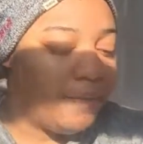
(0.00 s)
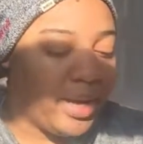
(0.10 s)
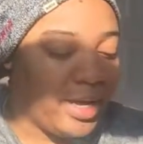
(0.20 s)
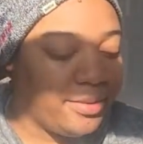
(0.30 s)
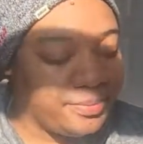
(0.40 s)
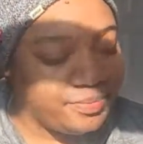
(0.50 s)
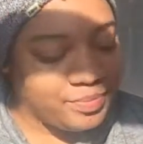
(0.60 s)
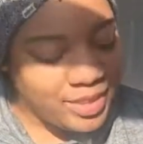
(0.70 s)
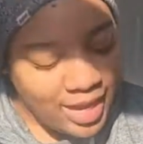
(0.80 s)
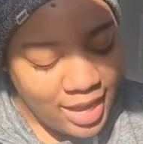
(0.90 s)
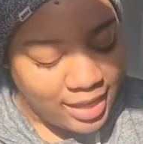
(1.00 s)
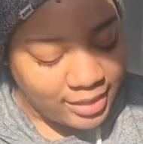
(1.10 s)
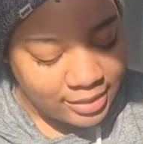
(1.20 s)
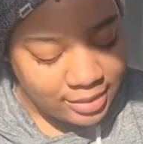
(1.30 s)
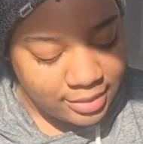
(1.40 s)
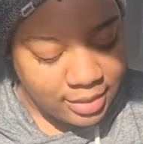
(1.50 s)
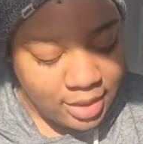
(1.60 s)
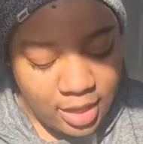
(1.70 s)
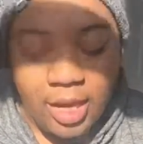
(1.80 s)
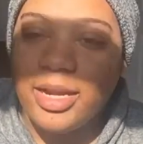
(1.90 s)
But yes,
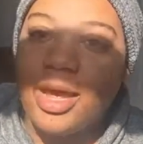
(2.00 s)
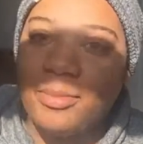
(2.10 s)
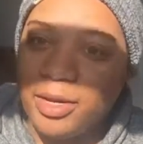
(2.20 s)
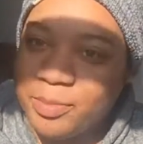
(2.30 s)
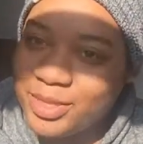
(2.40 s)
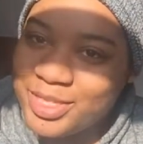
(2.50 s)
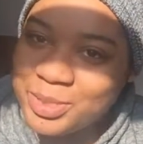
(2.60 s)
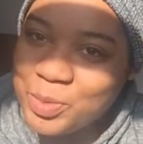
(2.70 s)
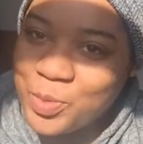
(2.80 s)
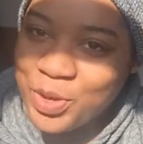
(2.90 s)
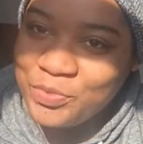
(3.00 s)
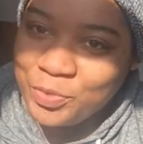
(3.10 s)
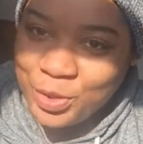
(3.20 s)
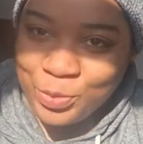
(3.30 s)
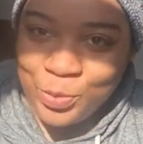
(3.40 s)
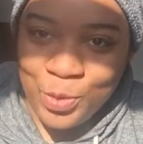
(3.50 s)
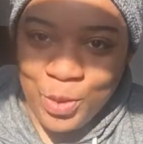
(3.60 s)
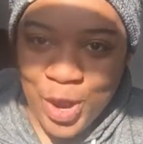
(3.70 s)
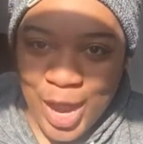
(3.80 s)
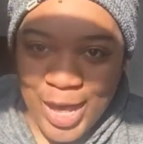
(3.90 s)
now I'm gonna put this on for you
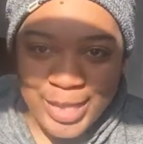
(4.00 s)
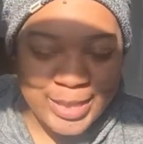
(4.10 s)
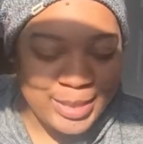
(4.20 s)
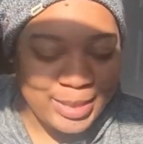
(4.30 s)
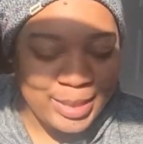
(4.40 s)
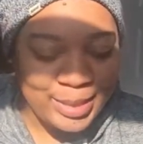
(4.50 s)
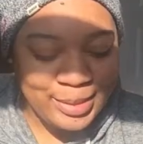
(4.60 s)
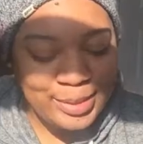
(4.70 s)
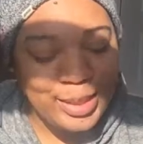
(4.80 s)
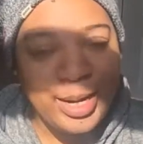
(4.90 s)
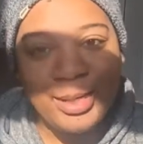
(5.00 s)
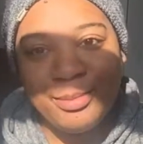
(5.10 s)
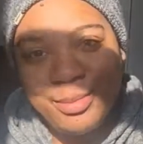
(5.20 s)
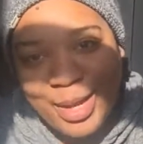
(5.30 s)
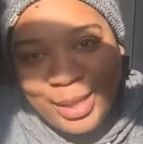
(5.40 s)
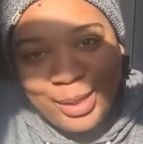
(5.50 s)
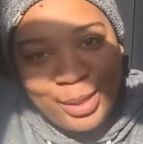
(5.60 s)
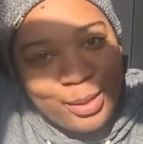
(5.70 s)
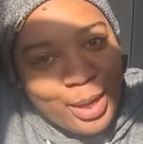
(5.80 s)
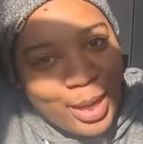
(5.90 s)
guys. Get out of my
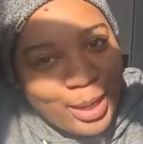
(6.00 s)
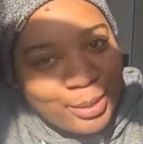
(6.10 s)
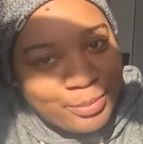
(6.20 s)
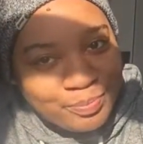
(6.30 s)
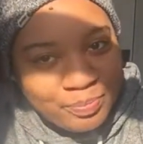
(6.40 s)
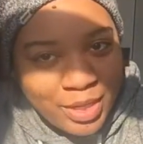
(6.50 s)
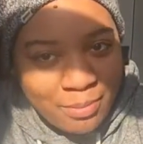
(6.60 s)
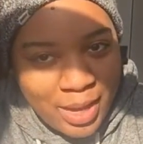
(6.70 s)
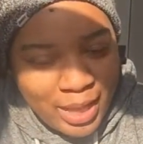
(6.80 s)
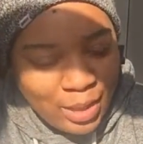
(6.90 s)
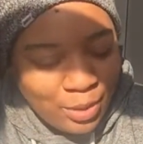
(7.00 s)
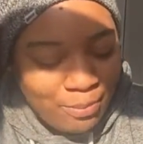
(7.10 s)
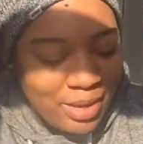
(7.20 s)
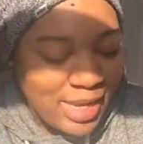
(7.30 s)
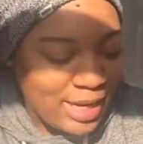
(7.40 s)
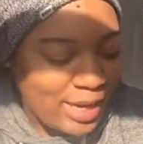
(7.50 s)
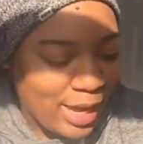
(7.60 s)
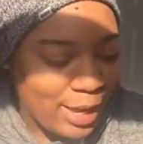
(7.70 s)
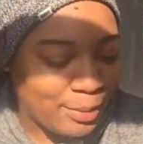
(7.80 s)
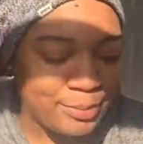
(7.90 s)
little beanie
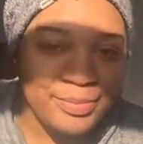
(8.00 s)
cap.